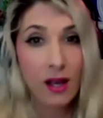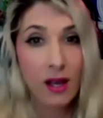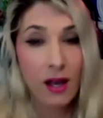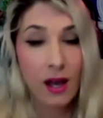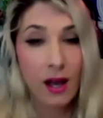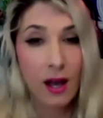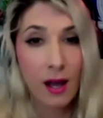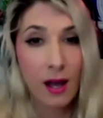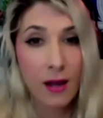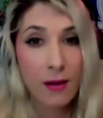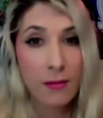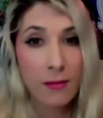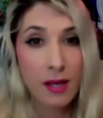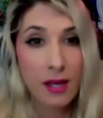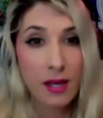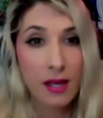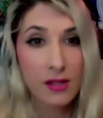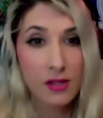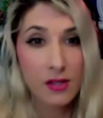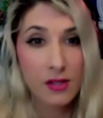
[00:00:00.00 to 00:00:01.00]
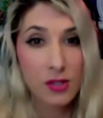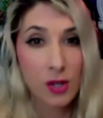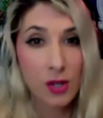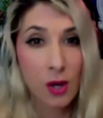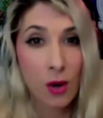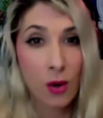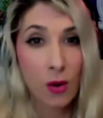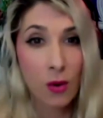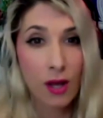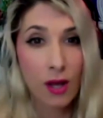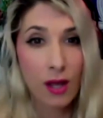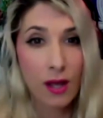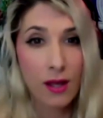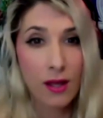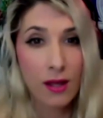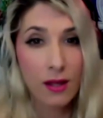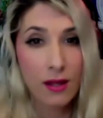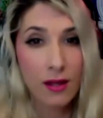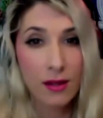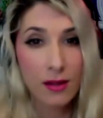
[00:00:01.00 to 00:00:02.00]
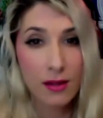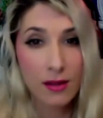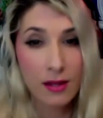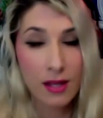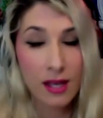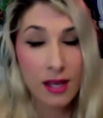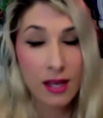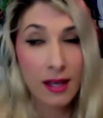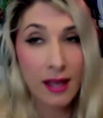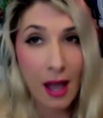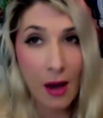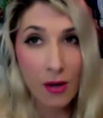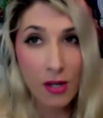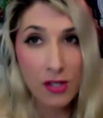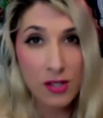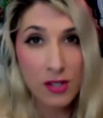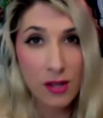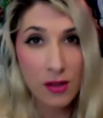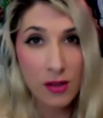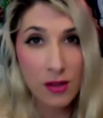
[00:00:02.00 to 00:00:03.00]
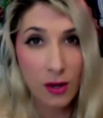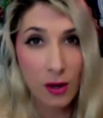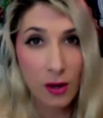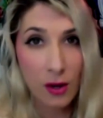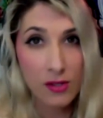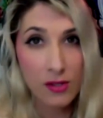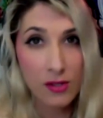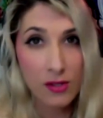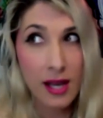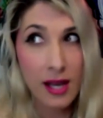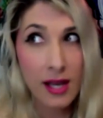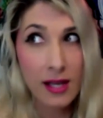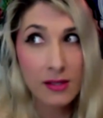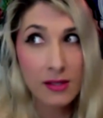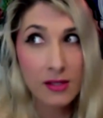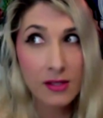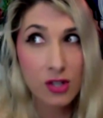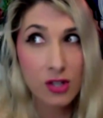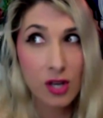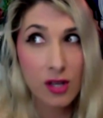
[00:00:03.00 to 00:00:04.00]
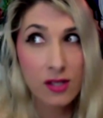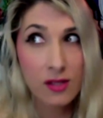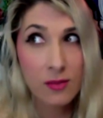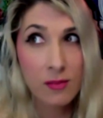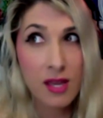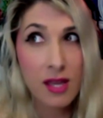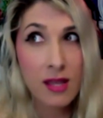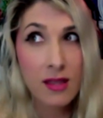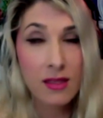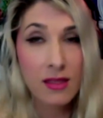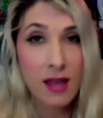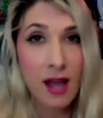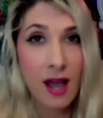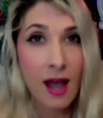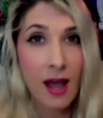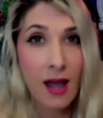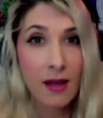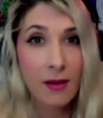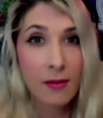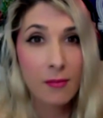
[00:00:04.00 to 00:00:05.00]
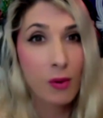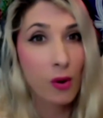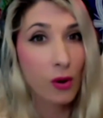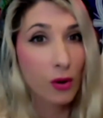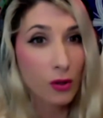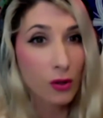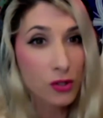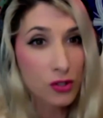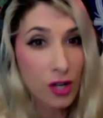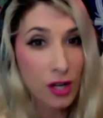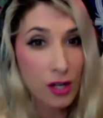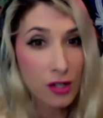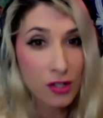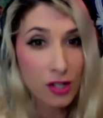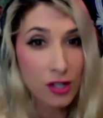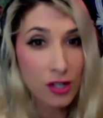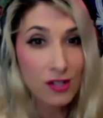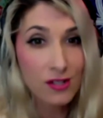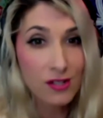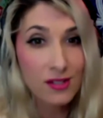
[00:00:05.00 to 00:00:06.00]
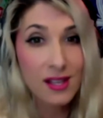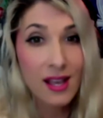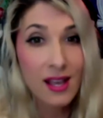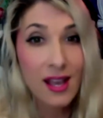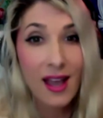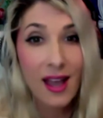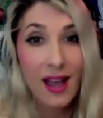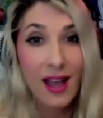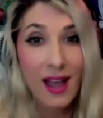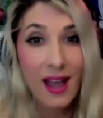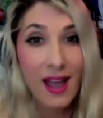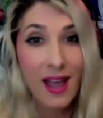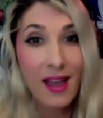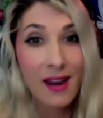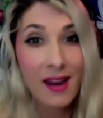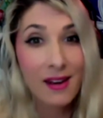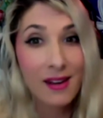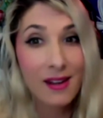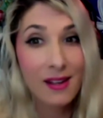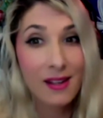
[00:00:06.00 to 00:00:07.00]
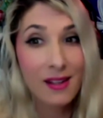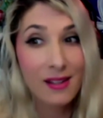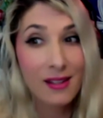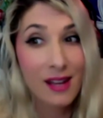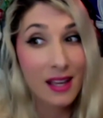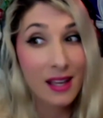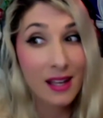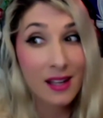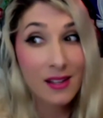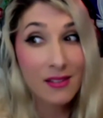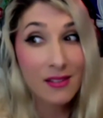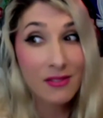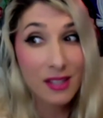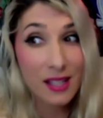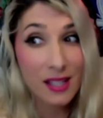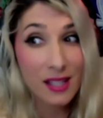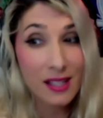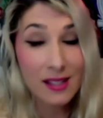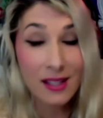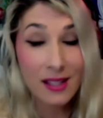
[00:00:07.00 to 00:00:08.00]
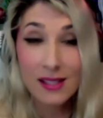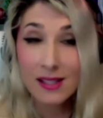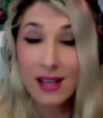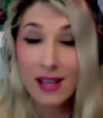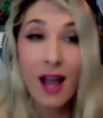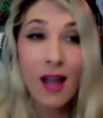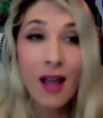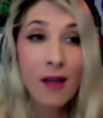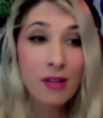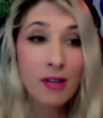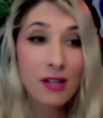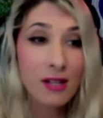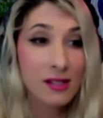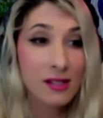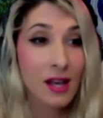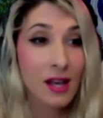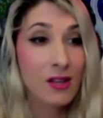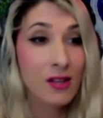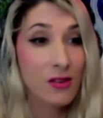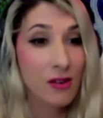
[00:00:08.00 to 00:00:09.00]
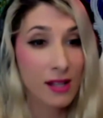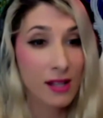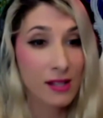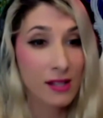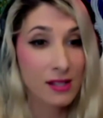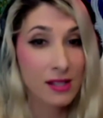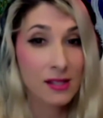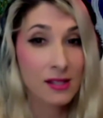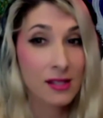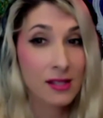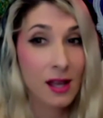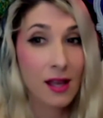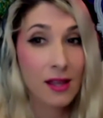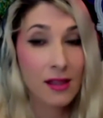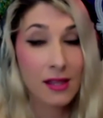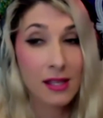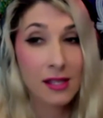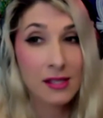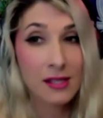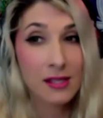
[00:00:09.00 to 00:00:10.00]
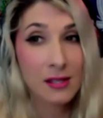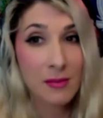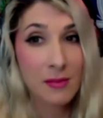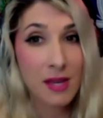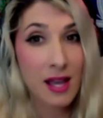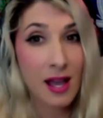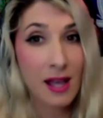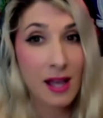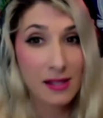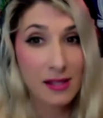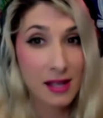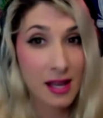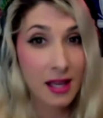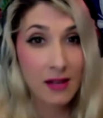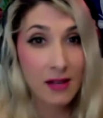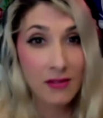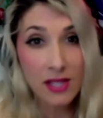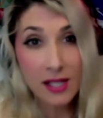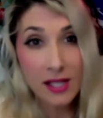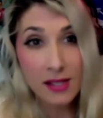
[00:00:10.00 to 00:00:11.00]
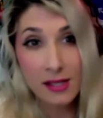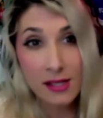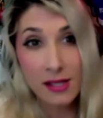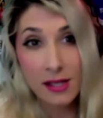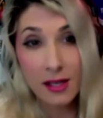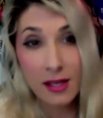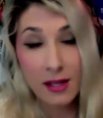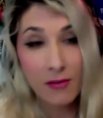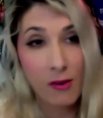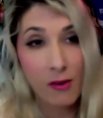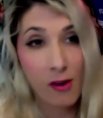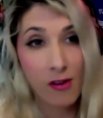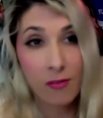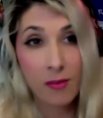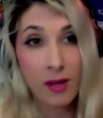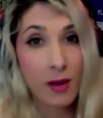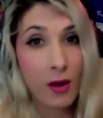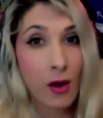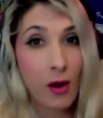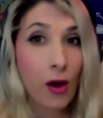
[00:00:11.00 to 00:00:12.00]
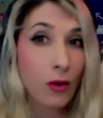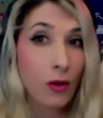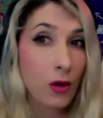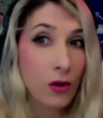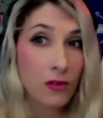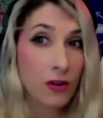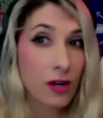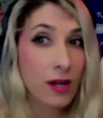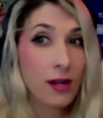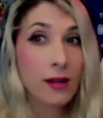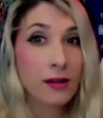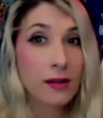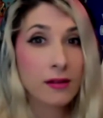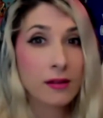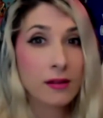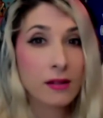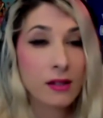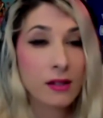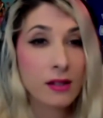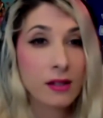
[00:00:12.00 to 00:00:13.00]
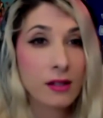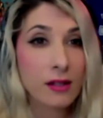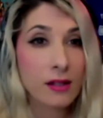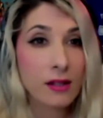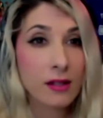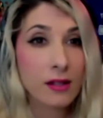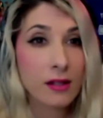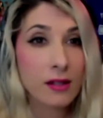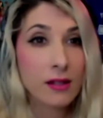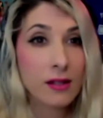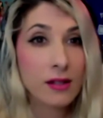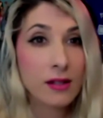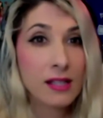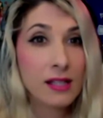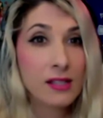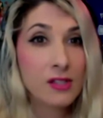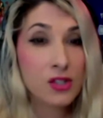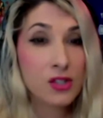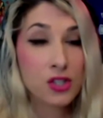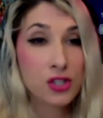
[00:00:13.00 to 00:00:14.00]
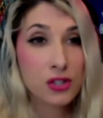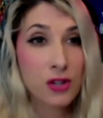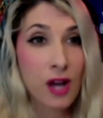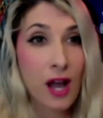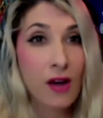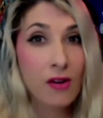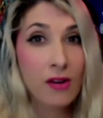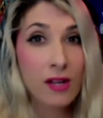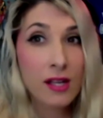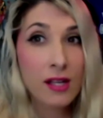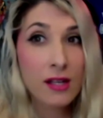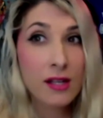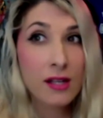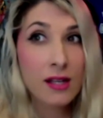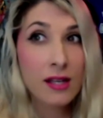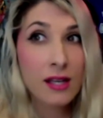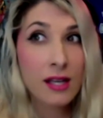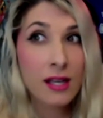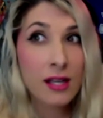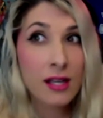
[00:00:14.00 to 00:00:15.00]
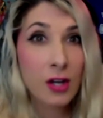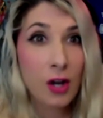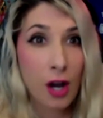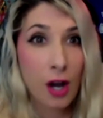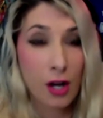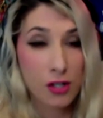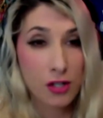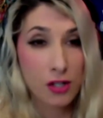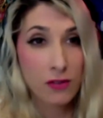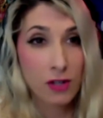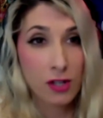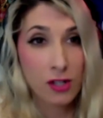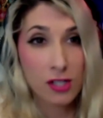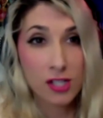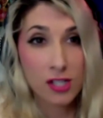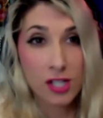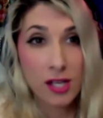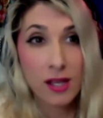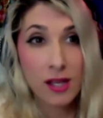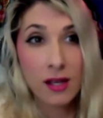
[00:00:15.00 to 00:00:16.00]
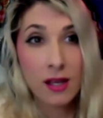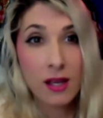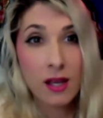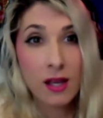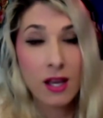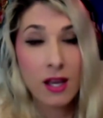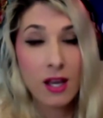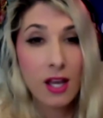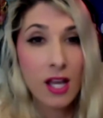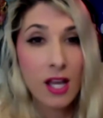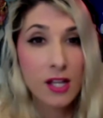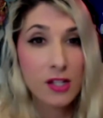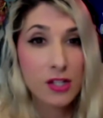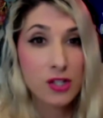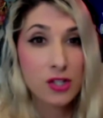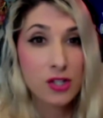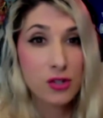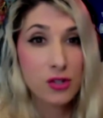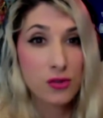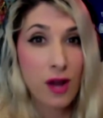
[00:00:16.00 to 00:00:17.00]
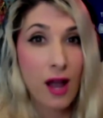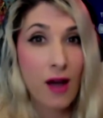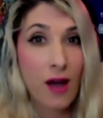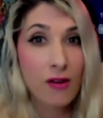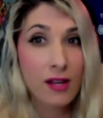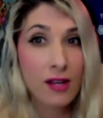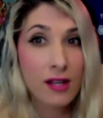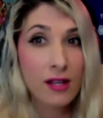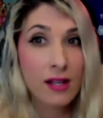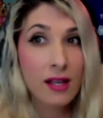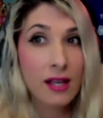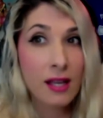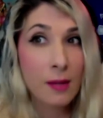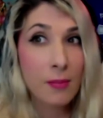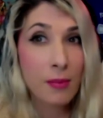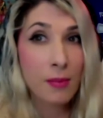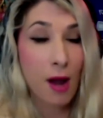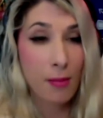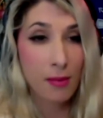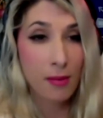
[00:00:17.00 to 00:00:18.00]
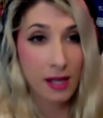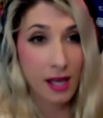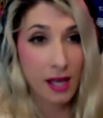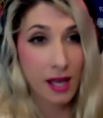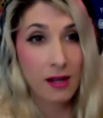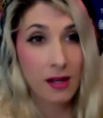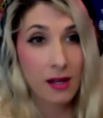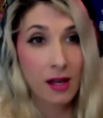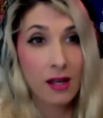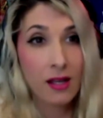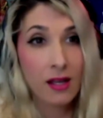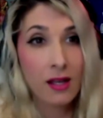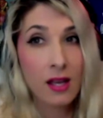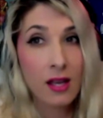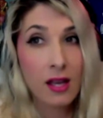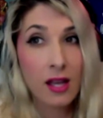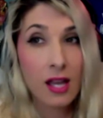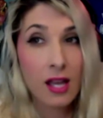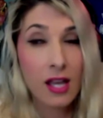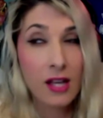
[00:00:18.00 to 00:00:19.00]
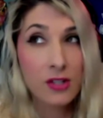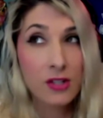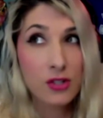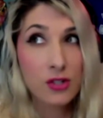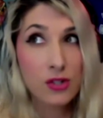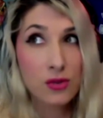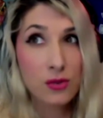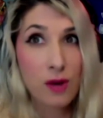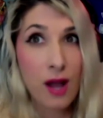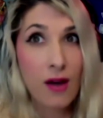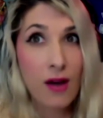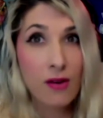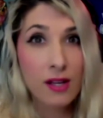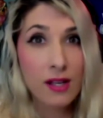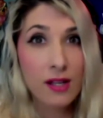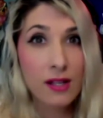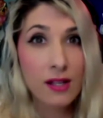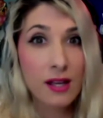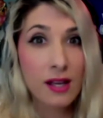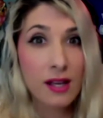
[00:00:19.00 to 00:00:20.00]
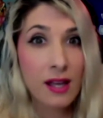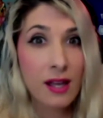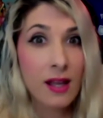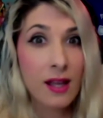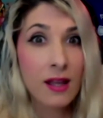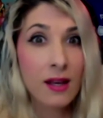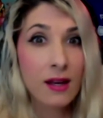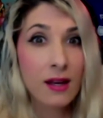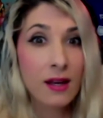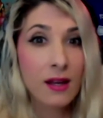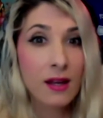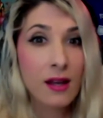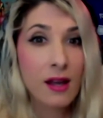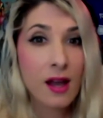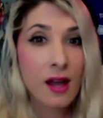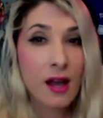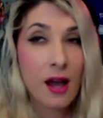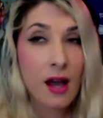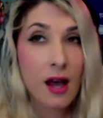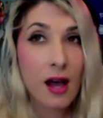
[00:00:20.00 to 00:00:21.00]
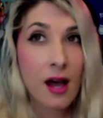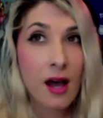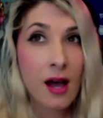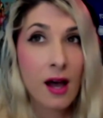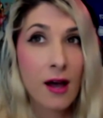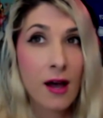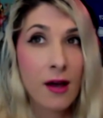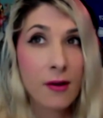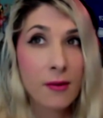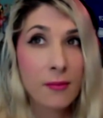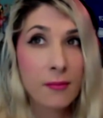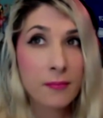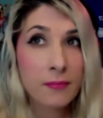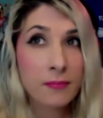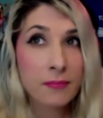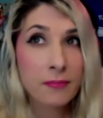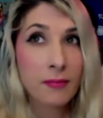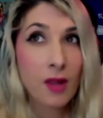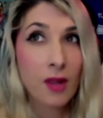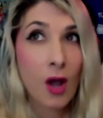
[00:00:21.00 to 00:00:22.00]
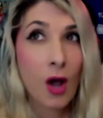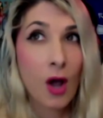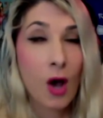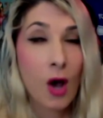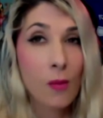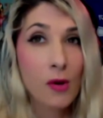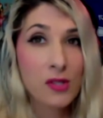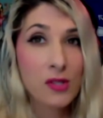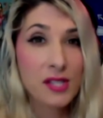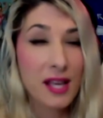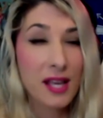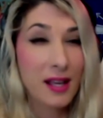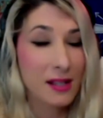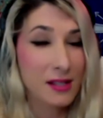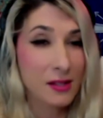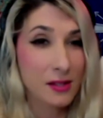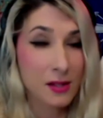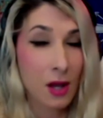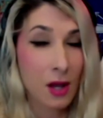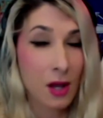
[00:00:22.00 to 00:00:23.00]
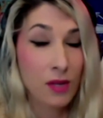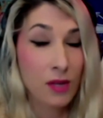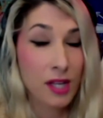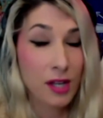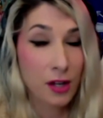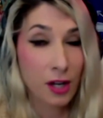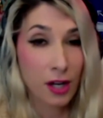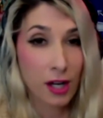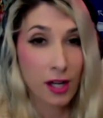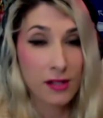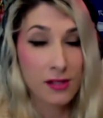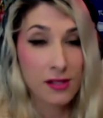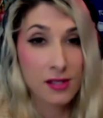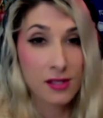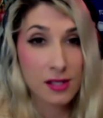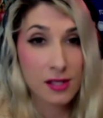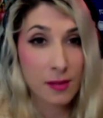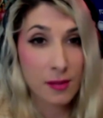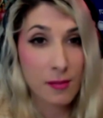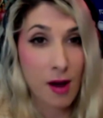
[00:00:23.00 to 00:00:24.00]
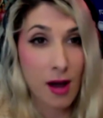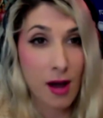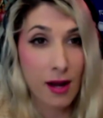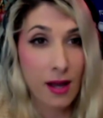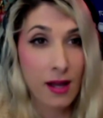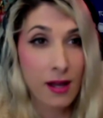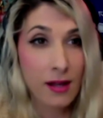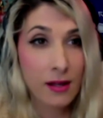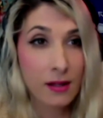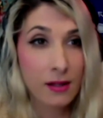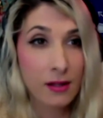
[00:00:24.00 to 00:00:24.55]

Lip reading: And so encounters on the coastlines just mean that portal structures and negative ET, because I'm going you guys this to me has negative ET involvement all over it. It's shrouded in controversy. It's shrouded in propaganda. It's shrouded in almost like a reoccurring stigmata